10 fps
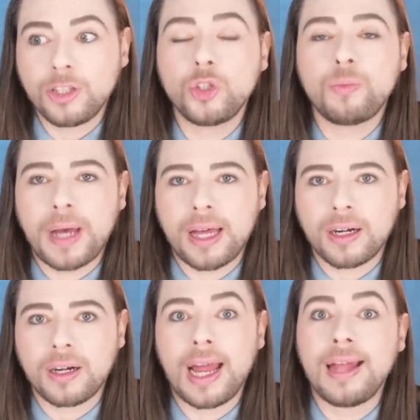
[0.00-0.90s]
do
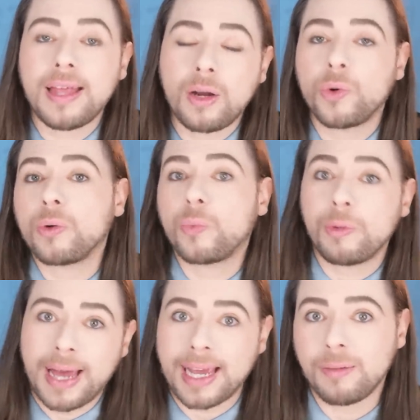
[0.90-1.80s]
better, and then we're,
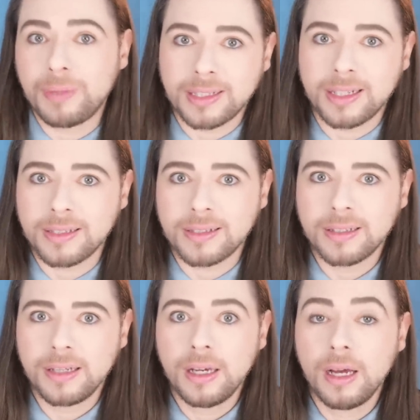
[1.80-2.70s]
we're back in business.